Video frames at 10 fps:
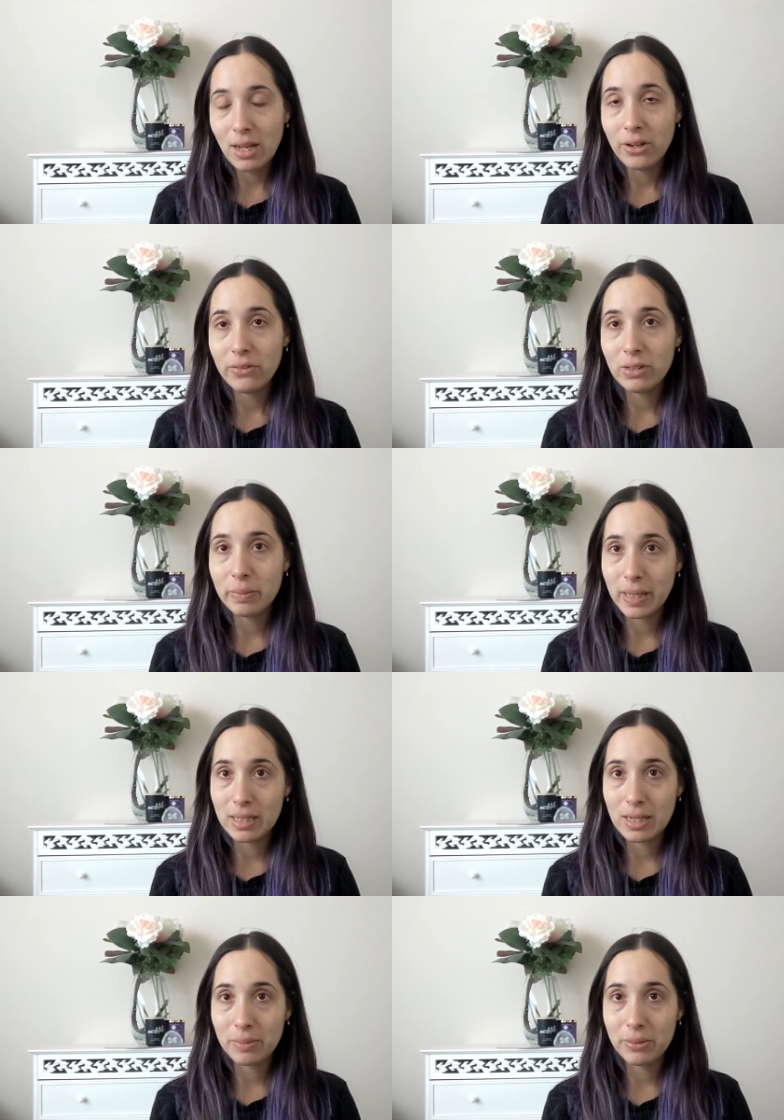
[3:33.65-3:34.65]
over the
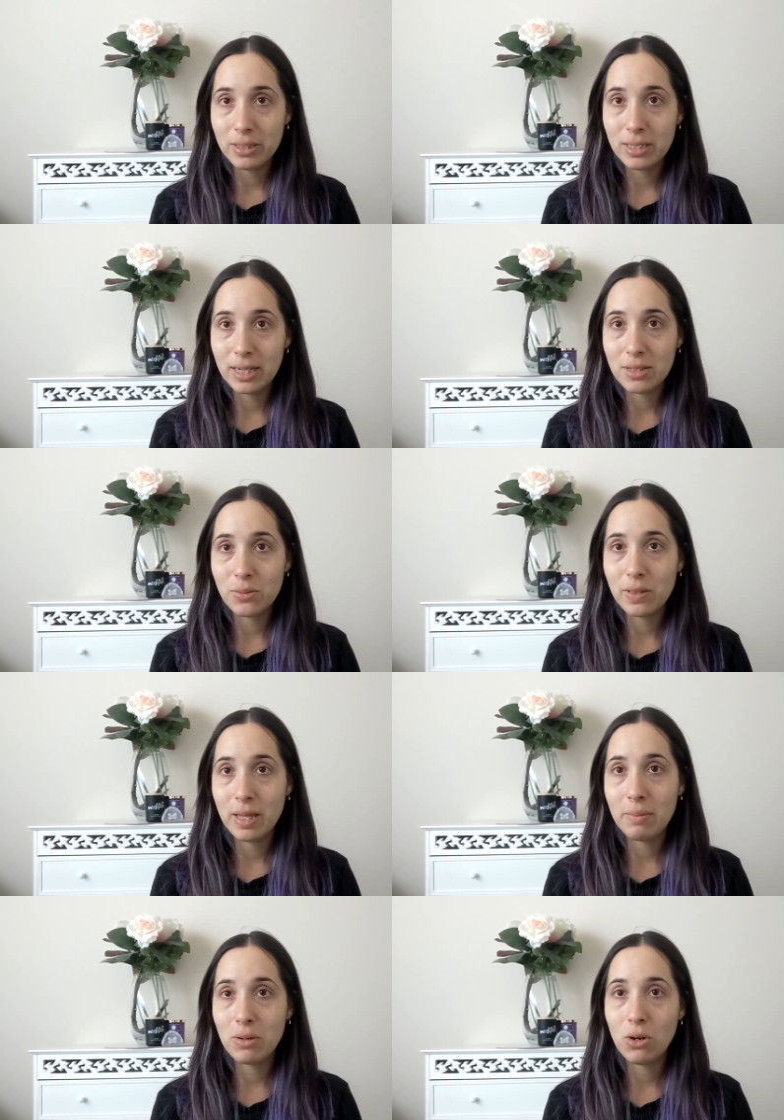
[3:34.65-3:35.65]
past couple of days with
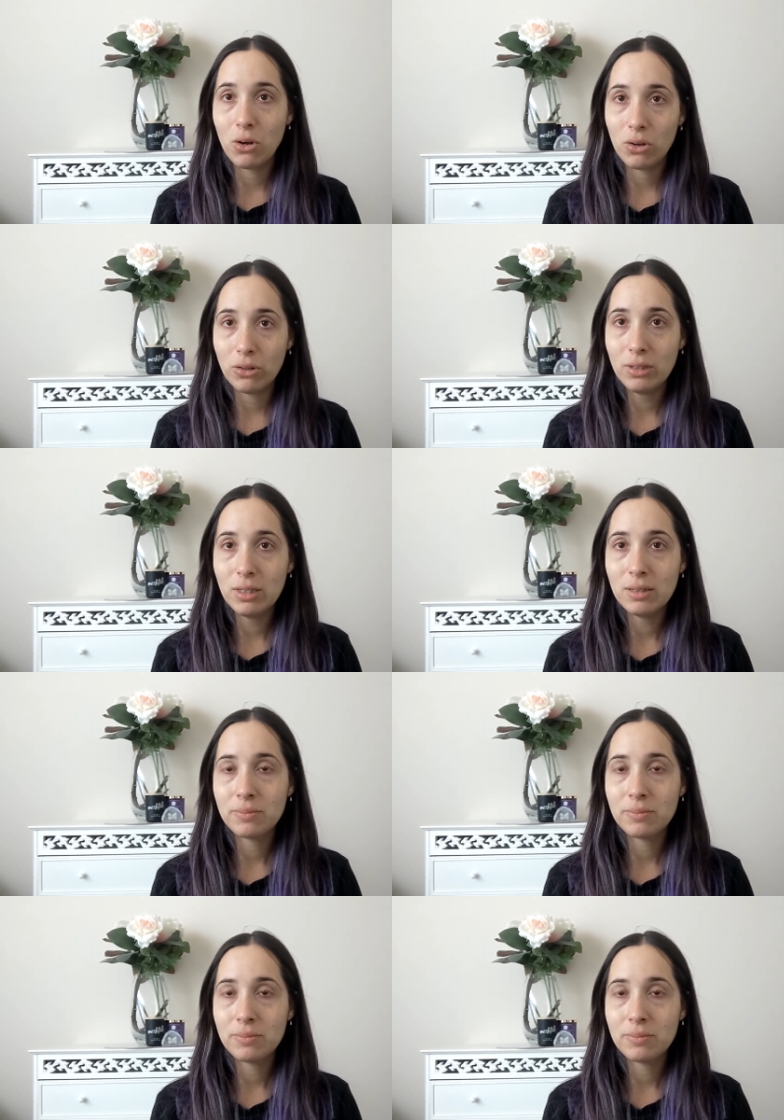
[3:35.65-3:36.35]
them gone.